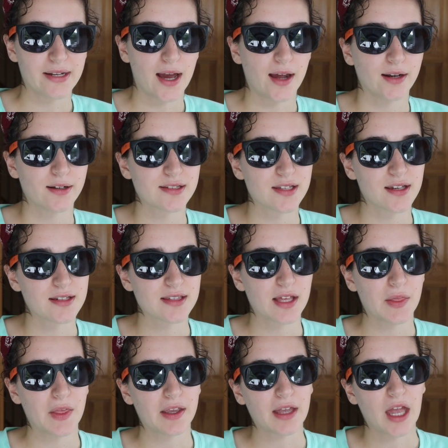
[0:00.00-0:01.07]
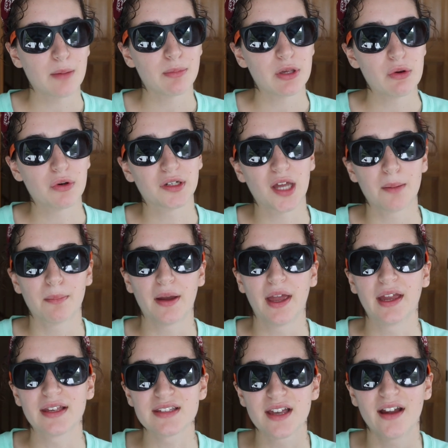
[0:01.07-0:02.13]
dad says that, like, I puked up my
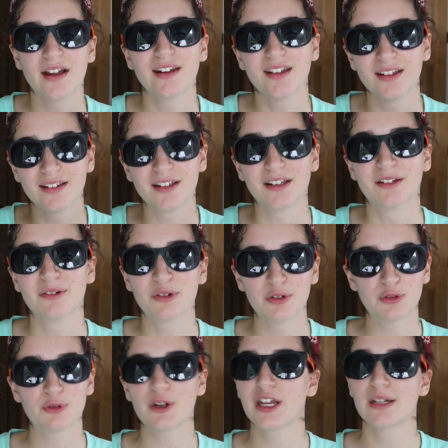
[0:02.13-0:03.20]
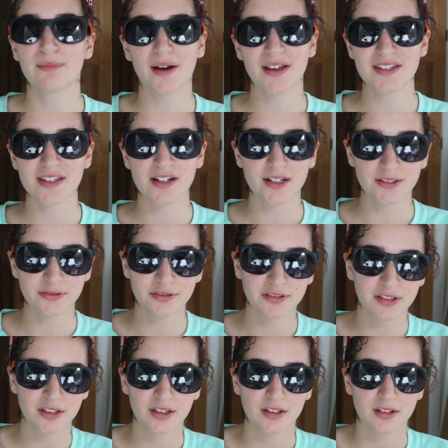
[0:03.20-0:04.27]
anxiety and freed myself.
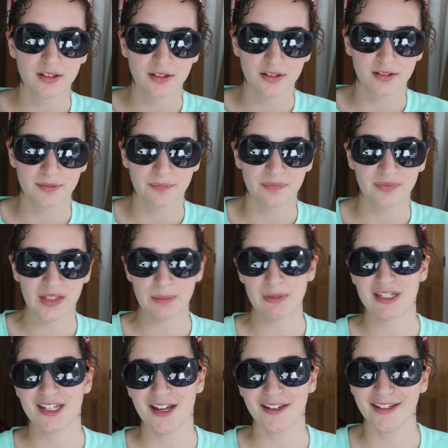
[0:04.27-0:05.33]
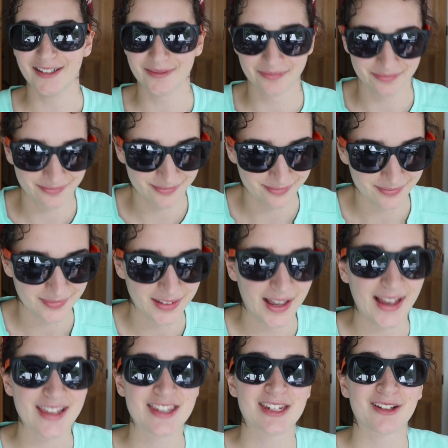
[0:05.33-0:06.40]
Let me tell you,
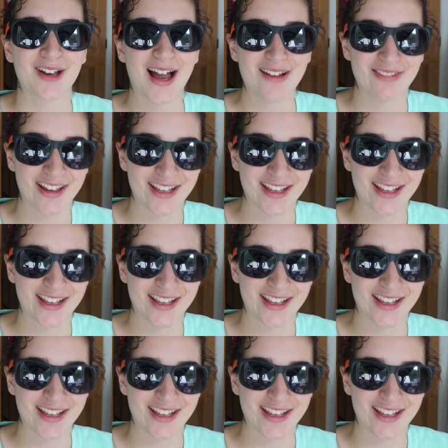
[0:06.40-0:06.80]
I still have